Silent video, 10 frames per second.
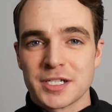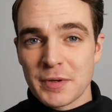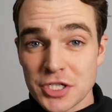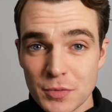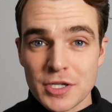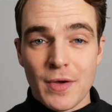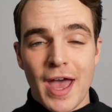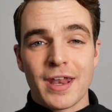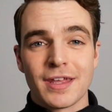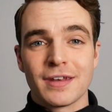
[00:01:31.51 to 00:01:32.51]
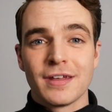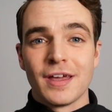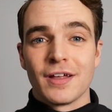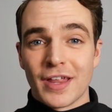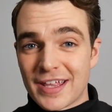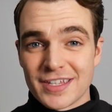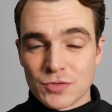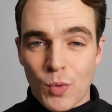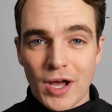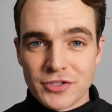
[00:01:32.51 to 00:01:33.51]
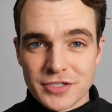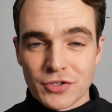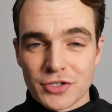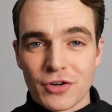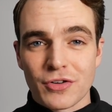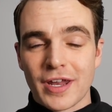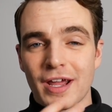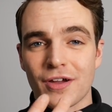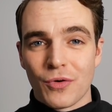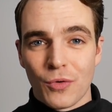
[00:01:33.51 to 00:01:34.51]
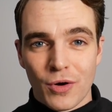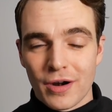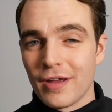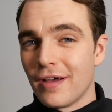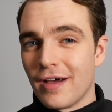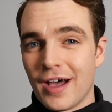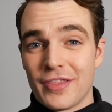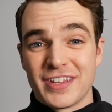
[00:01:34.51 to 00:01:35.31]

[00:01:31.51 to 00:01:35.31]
especially when you add in like this wild silk turtleneck or uh,